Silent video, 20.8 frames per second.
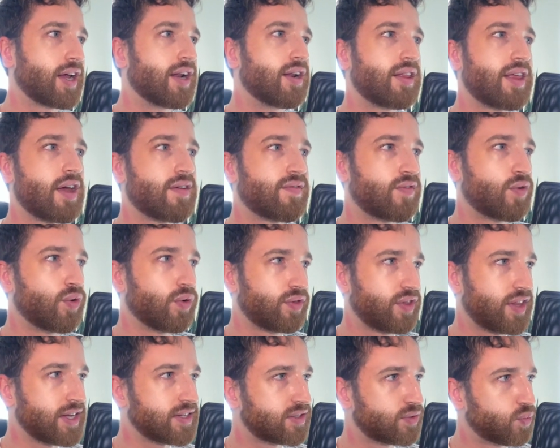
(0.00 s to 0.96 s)
and therefore
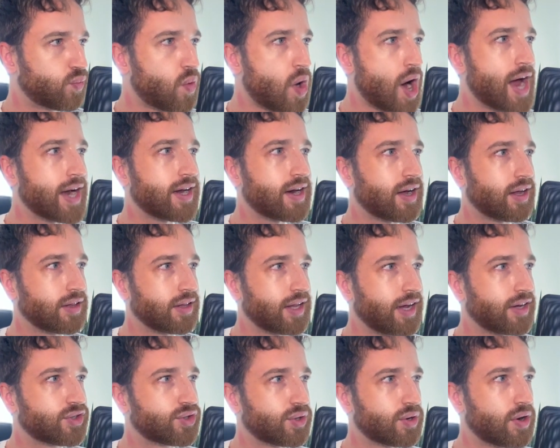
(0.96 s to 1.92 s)
this 1
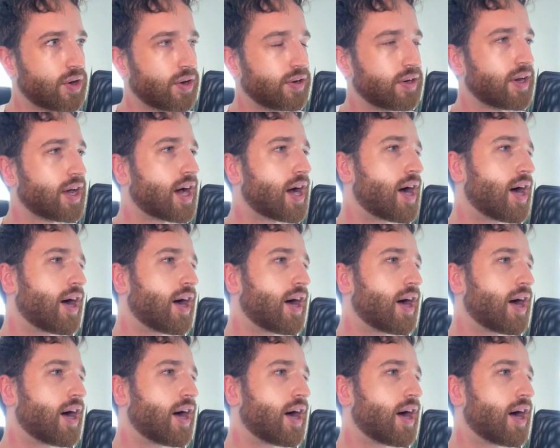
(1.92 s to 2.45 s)
electron